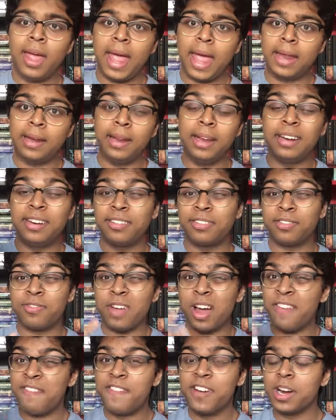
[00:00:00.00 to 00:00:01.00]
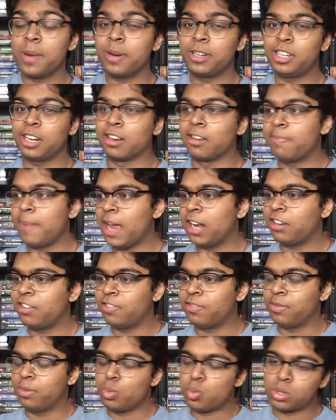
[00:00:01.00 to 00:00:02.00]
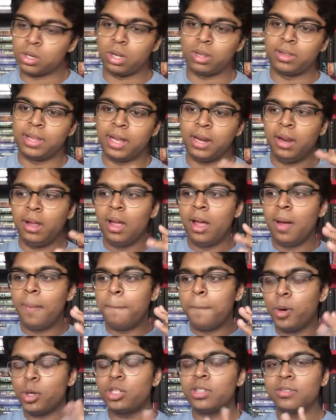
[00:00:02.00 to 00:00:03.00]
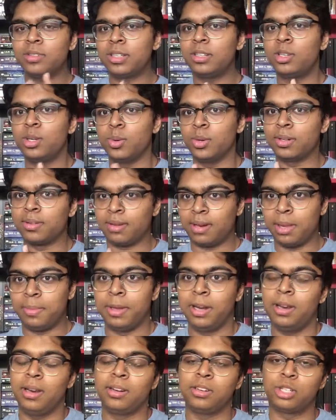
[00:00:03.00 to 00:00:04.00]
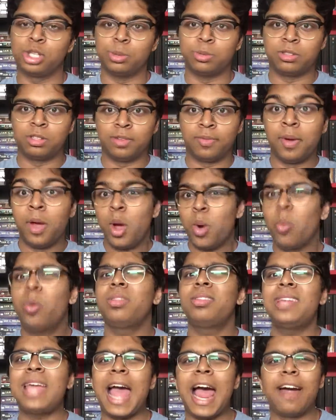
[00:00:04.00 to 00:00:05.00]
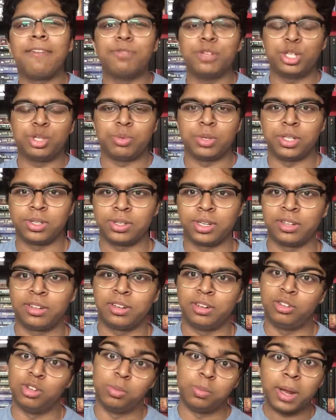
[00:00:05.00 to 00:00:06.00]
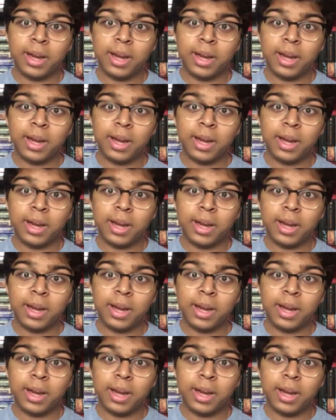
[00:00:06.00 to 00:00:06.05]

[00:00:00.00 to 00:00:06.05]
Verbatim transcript: and it is a very much expansive world that pushes it to its limit in terms of what the average reader can consume.